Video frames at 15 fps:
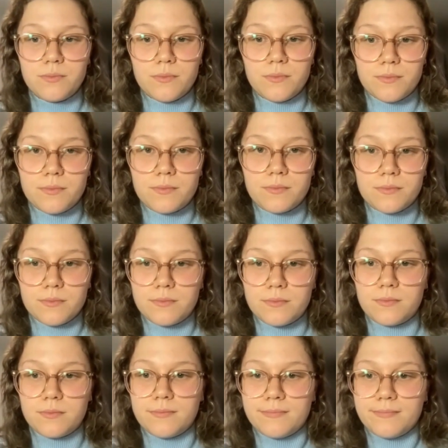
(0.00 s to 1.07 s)

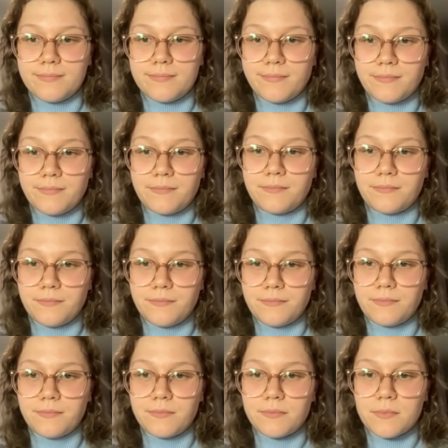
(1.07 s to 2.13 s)

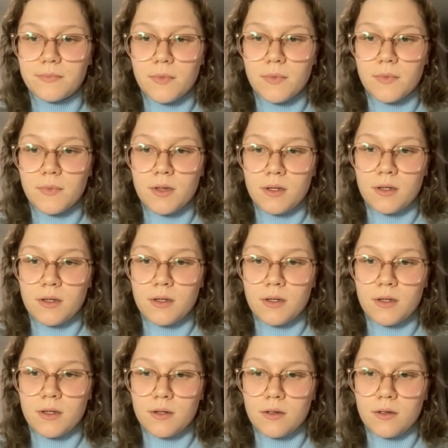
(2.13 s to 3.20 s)

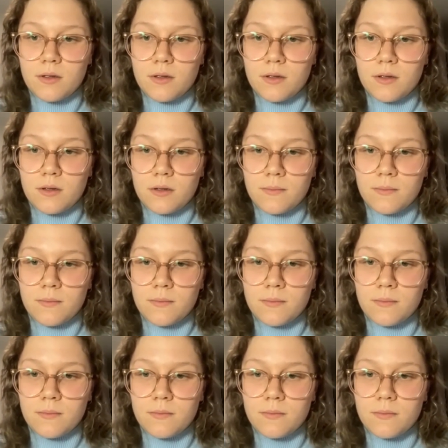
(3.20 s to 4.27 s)

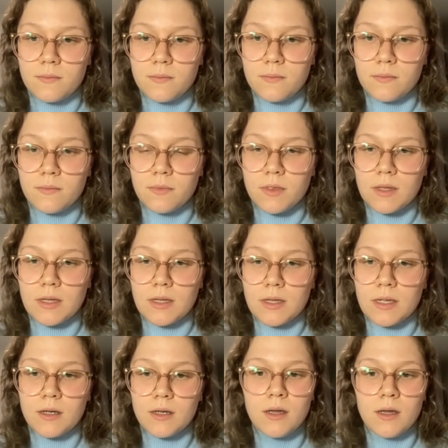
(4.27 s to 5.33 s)

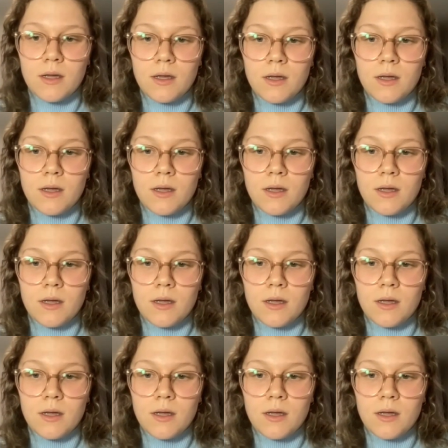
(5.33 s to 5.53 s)
[no speech]